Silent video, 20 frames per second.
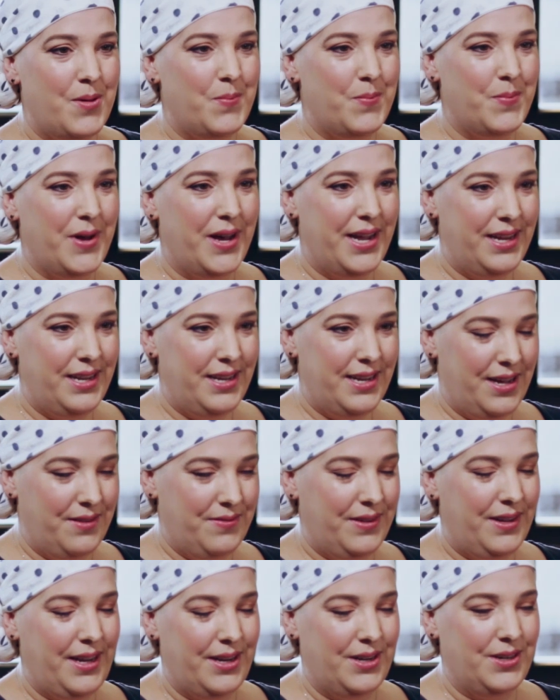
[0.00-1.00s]
My
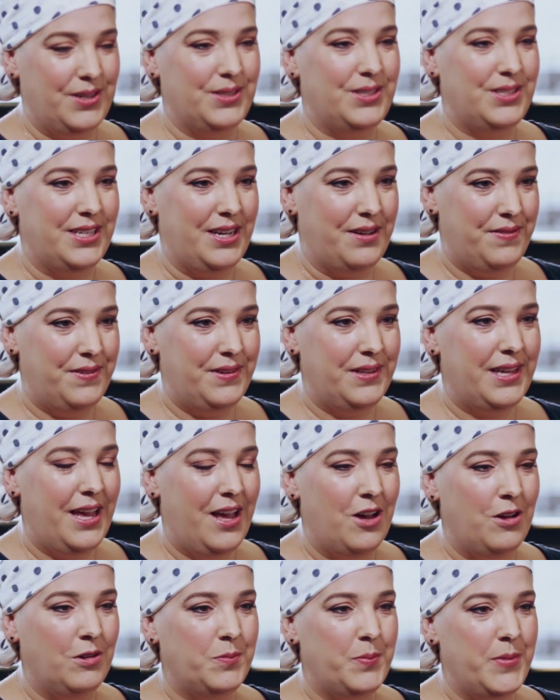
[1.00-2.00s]
navigator definitely
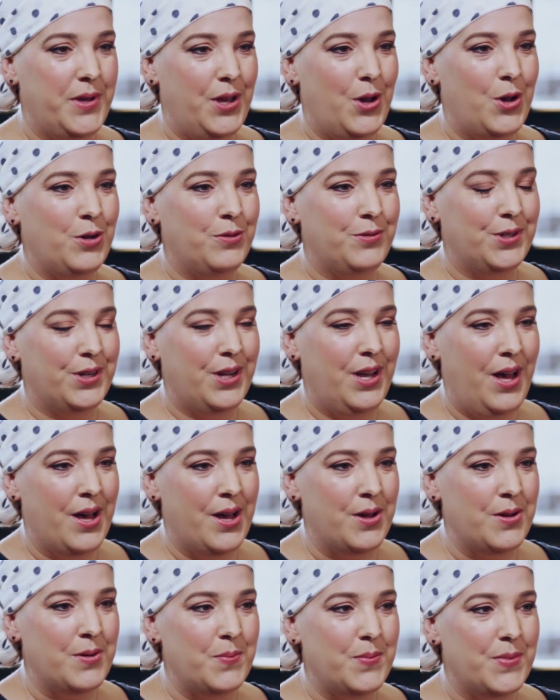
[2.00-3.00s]
helped me
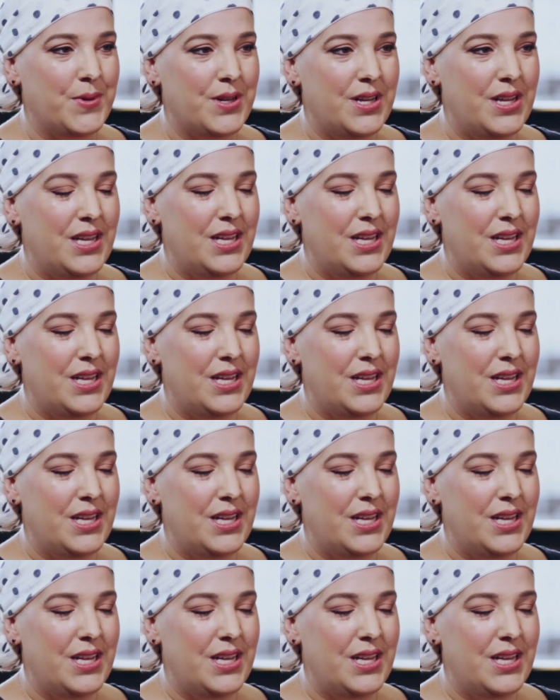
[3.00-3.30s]
overcome